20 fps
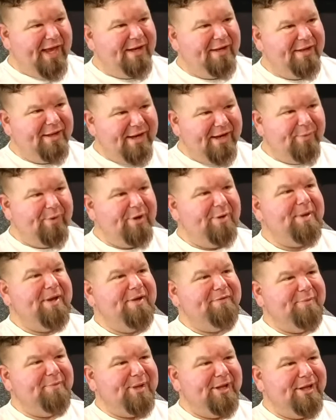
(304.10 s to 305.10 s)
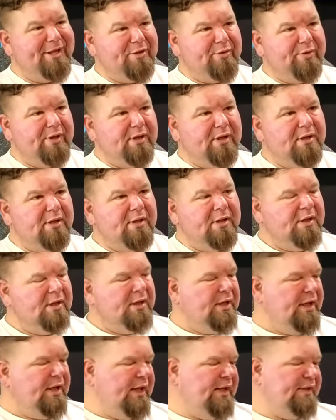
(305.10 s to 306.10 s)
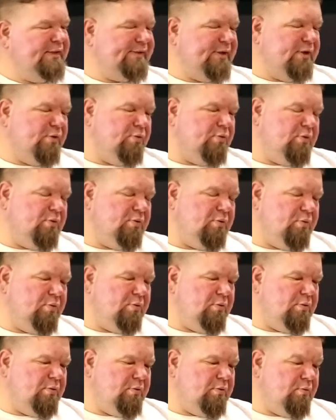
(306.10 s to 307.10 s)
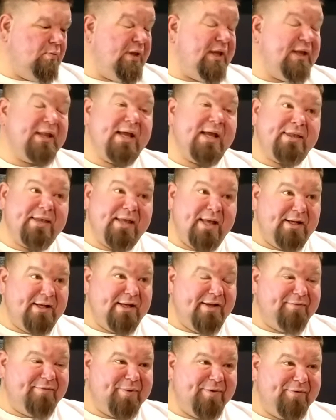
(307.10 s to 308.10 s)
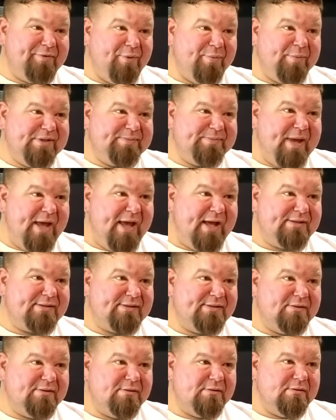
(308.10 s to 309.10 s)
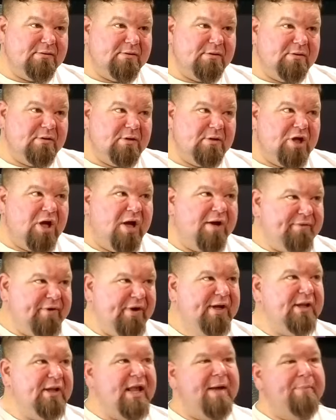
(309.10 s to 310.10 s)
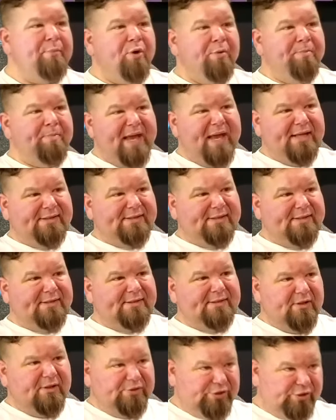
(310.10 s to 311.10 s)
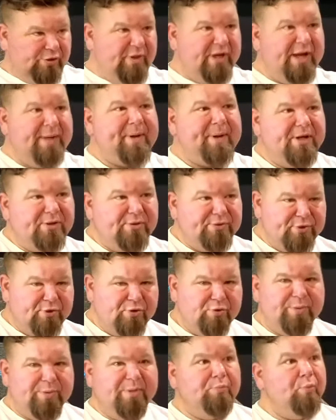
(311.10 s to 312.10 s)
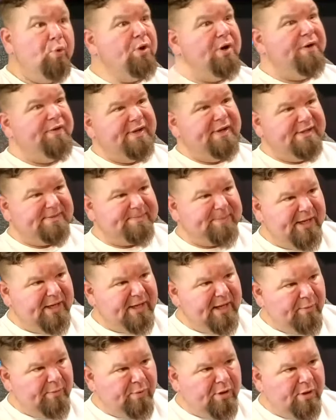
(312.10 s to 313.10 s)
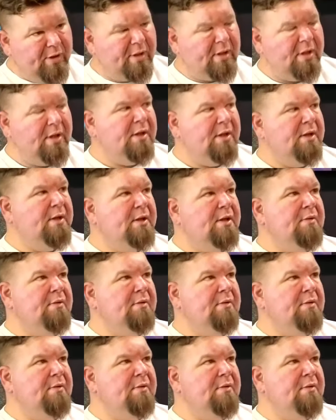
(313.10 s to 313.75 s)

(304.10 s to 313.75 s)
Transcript: that than I want to pay for pellet grill. And so, while I like the idea of Performance Max covering a lot more bases, they're showing up on YouTube and more on the Display Network,